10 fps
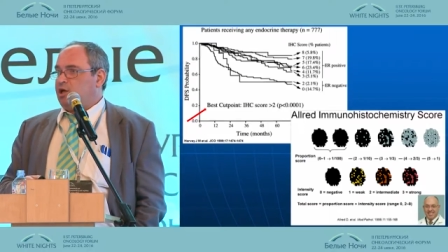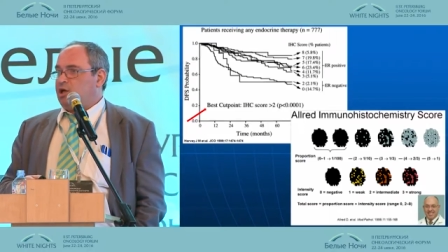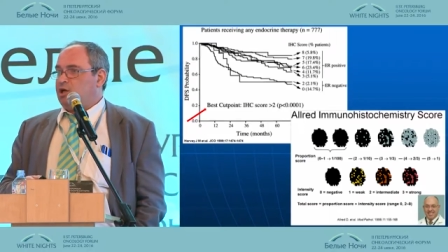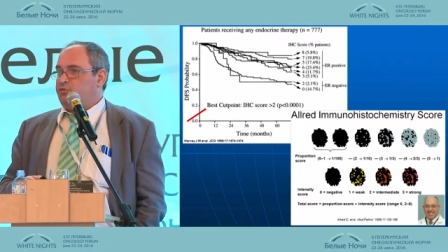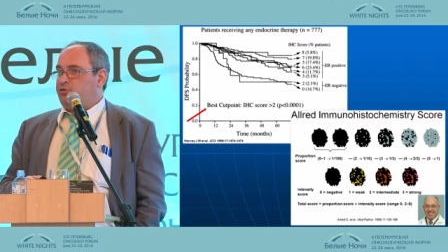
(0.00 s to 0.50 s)

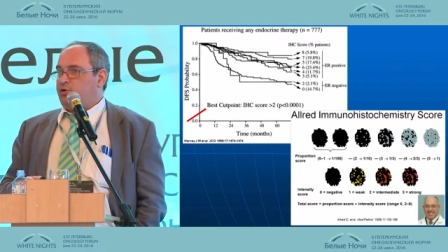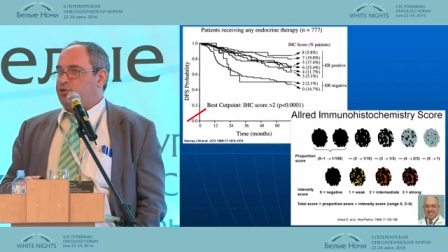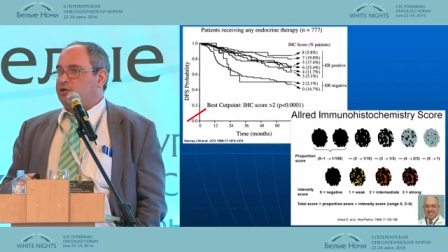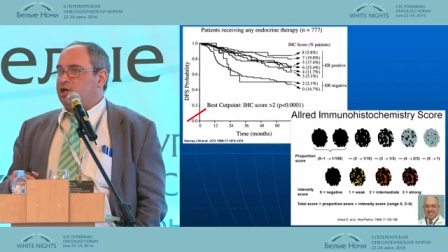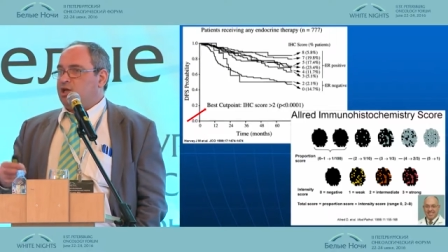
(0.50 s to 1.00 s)
And
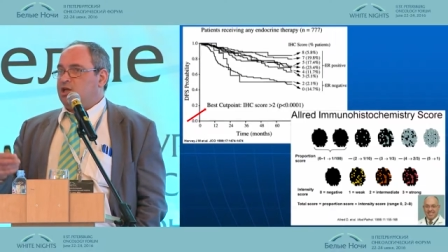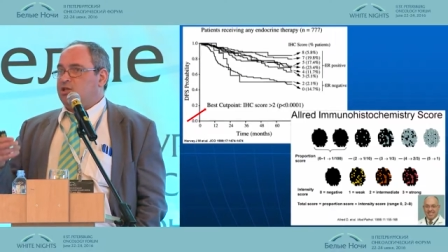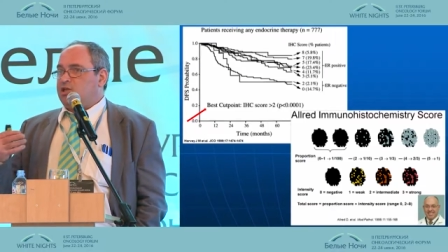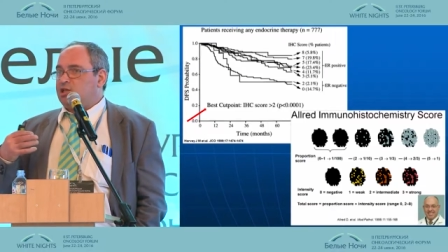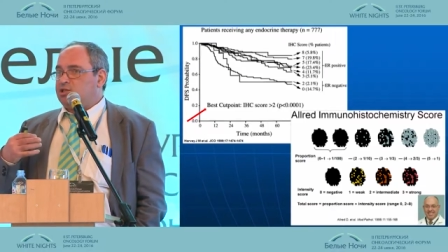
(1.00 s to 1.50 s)
further,
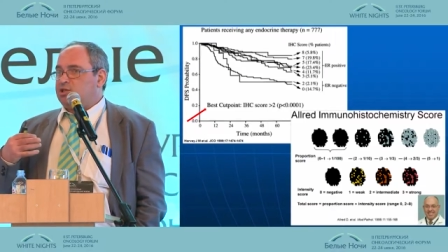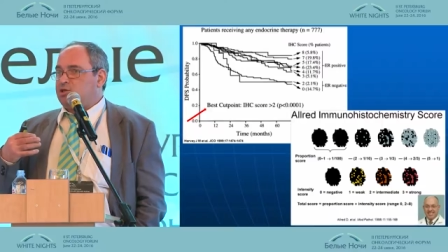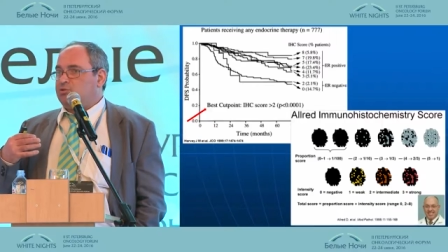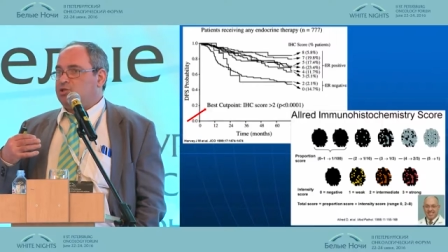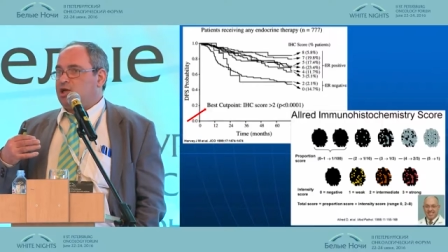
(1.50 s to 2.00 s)

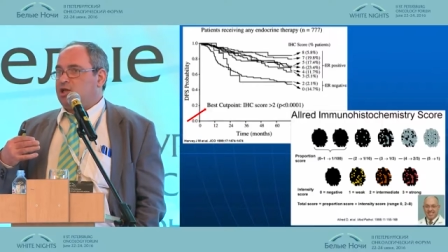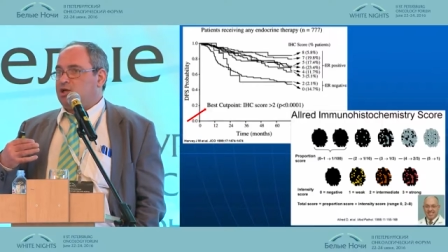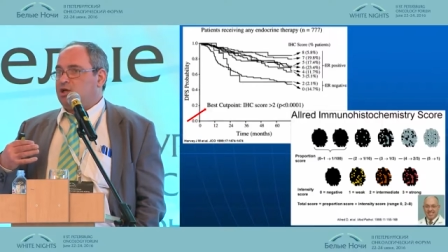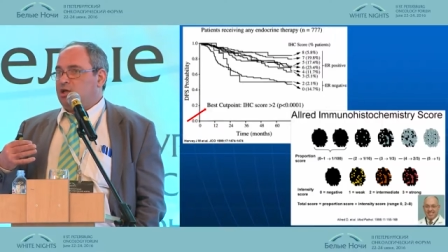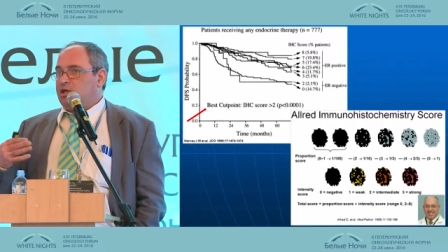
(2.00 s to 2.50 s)
intensity of
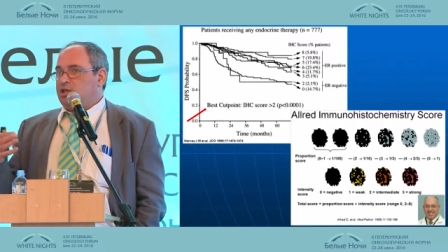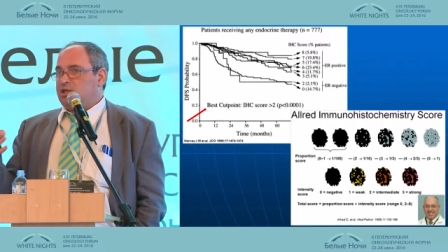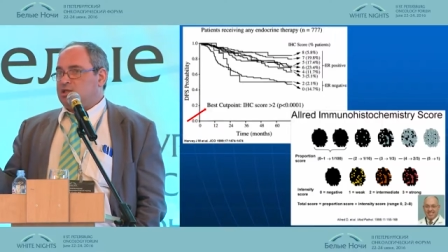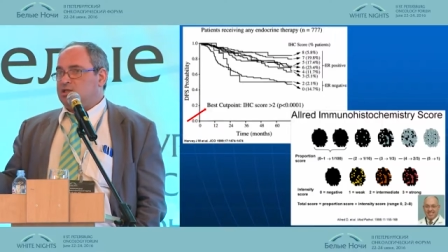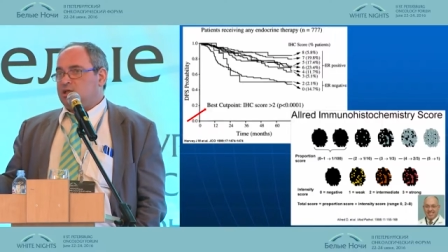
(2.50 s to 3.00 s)
staining,
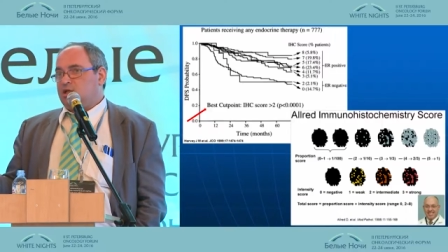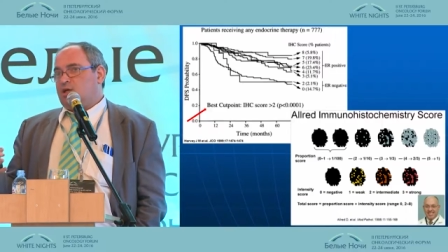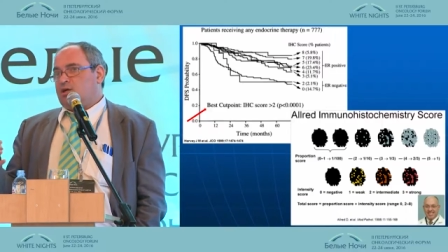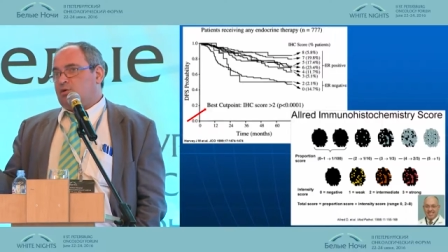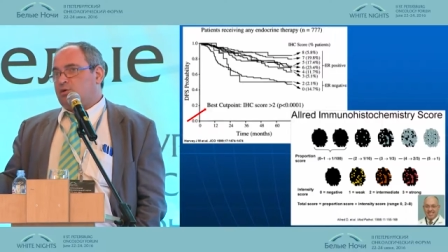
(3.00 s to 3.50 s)
this is
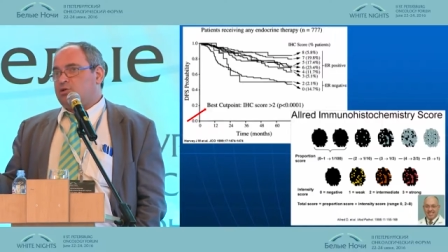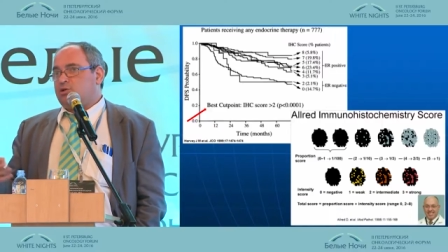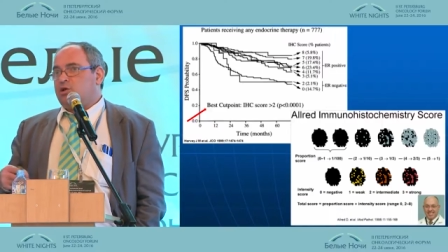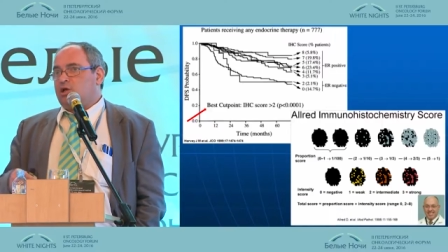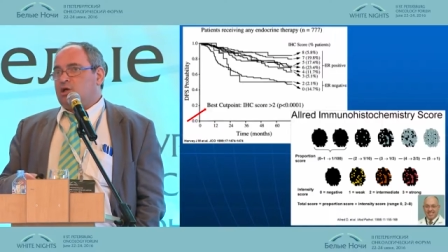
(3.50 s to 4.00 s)

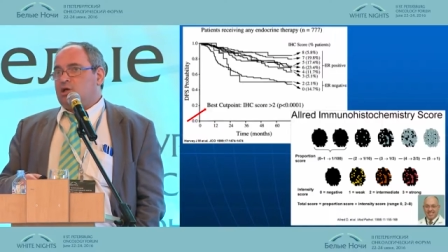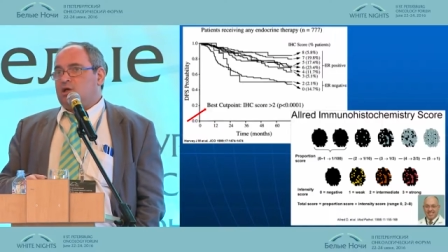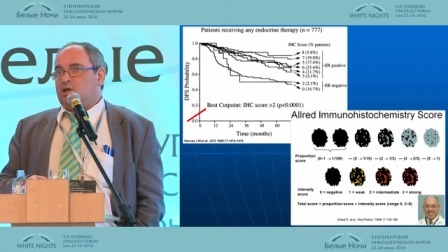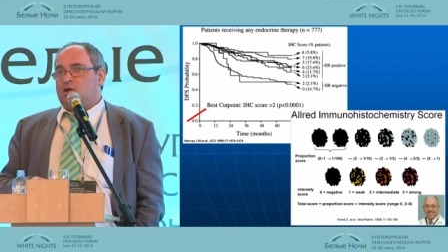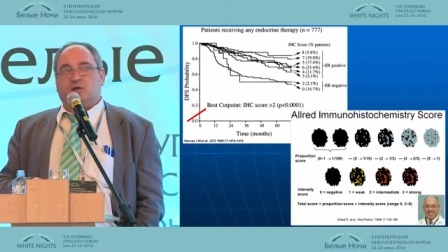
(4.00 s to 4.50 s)
also
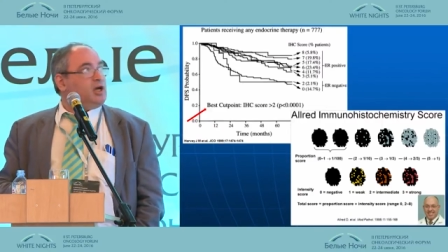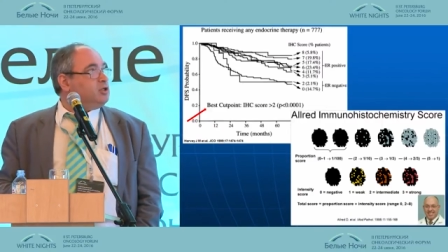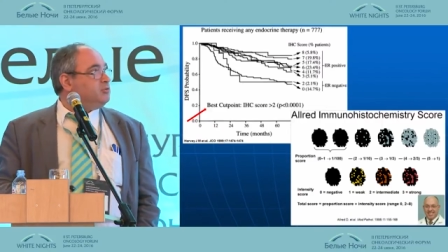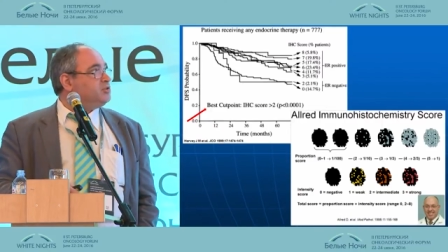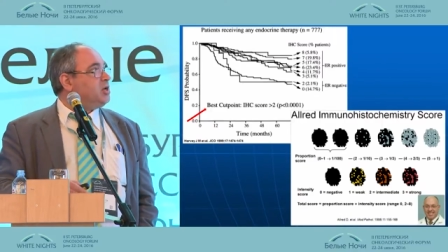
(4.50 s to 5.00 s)
a
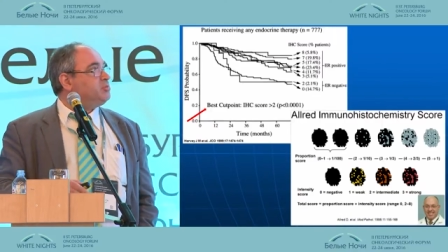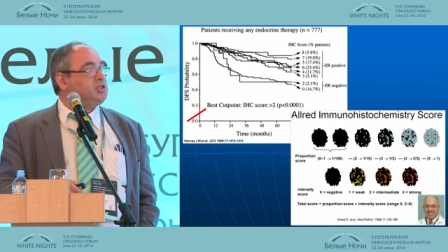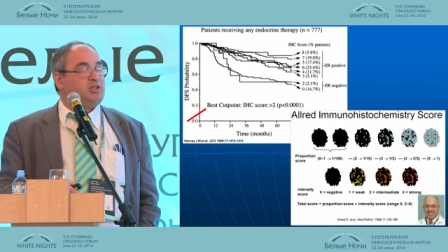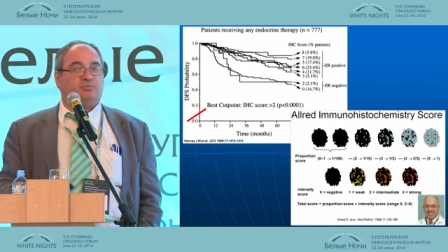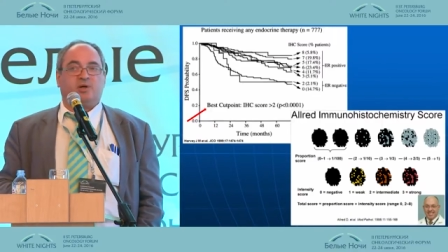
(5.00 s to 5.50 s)
kind of
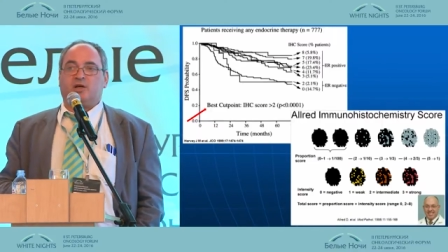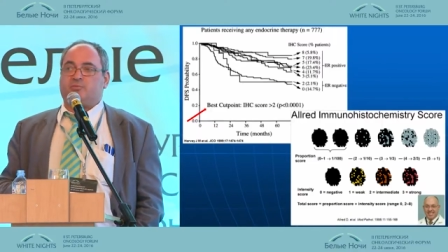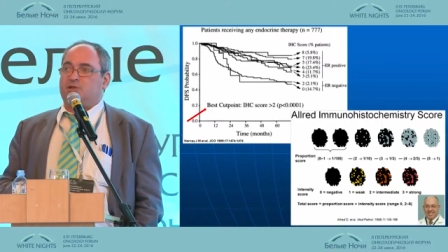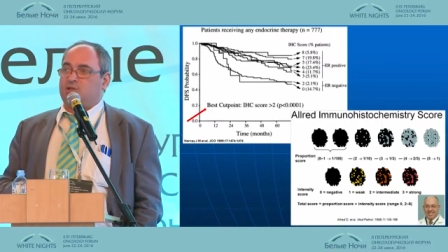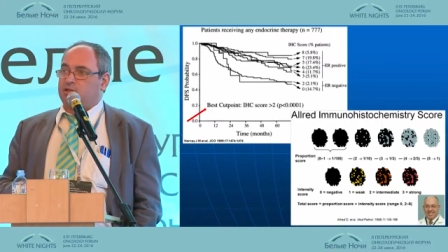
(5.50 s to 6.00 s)
subjective
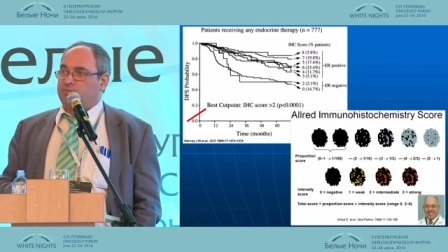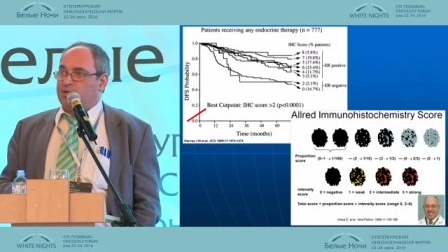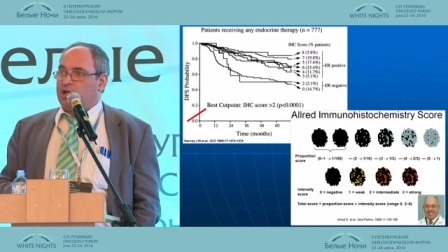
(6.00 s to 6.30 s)
parameter.